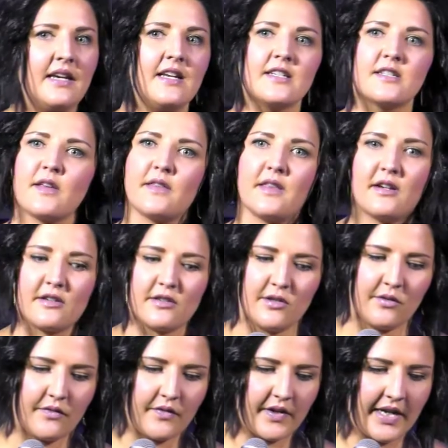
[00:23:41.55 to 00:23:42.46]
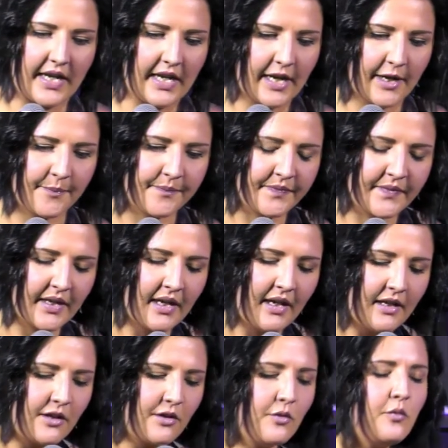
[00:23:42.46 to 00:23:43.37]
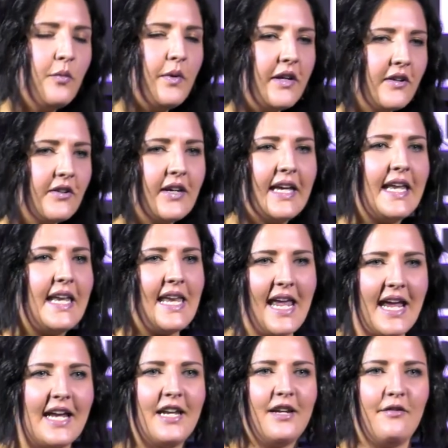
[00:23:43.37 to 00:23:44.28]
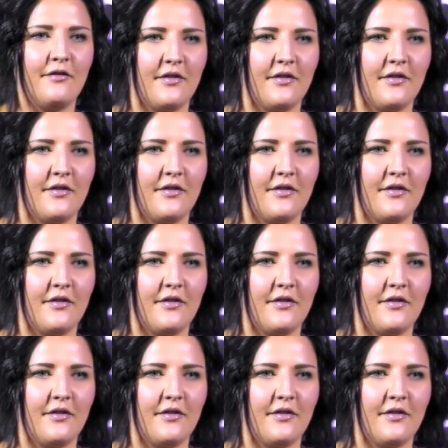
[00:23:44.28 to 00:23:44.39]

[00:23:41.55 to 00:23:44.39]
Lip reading: so there's no forgetting. You will get negative